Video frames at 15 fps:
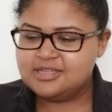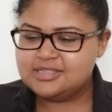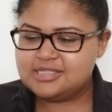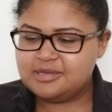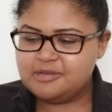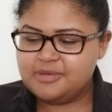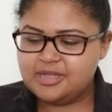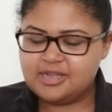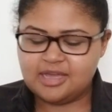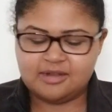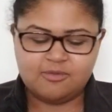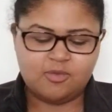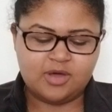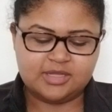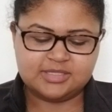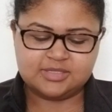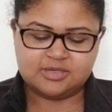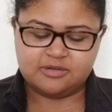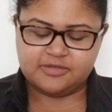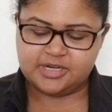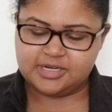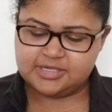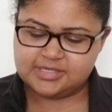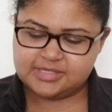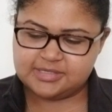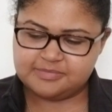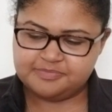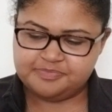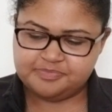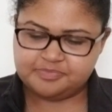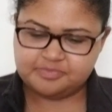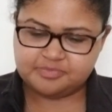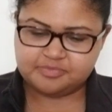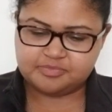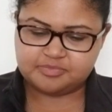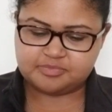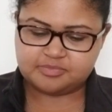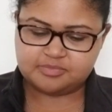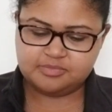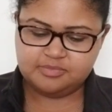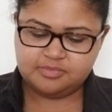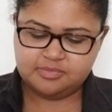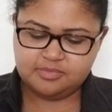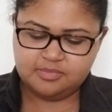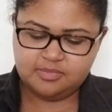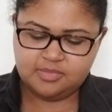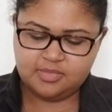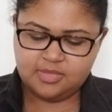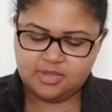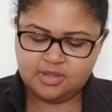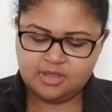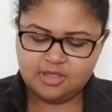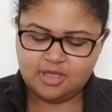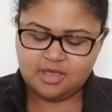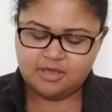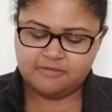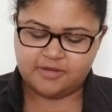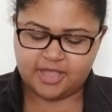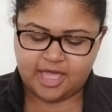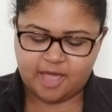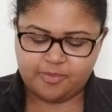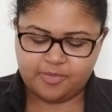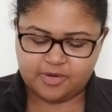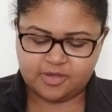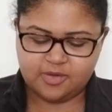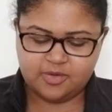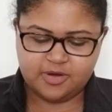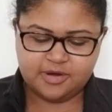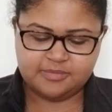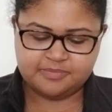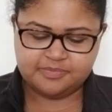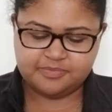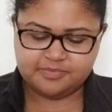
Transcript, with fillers: Tell me about Knight of Wands in reverse for Capricorn